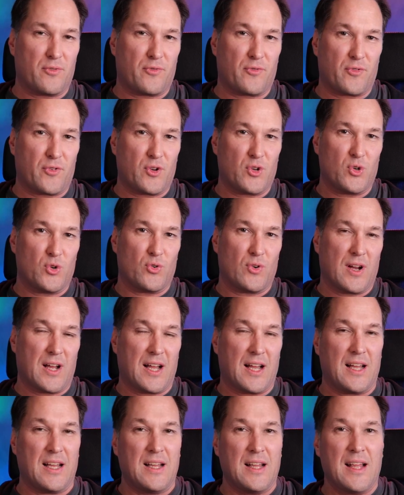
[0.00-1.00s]

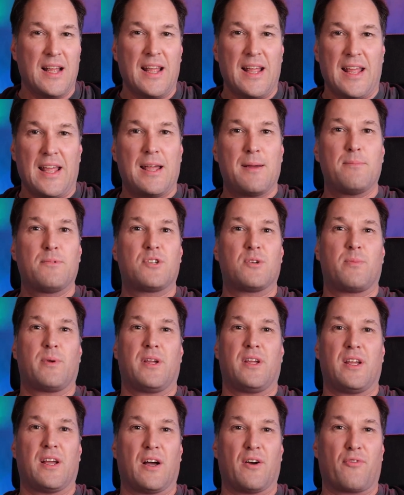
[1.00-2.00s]
for him to
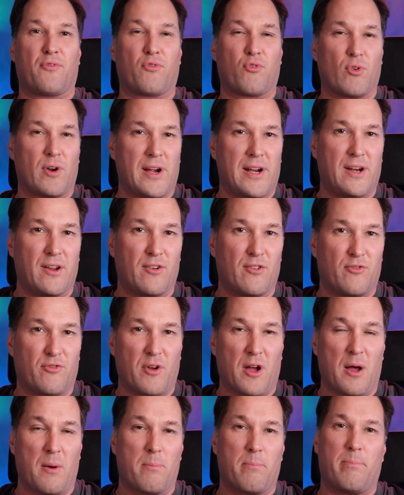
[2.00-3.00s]
be freed of
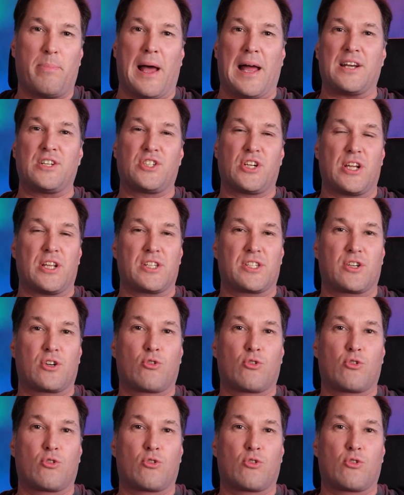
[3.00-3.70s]
Badgie's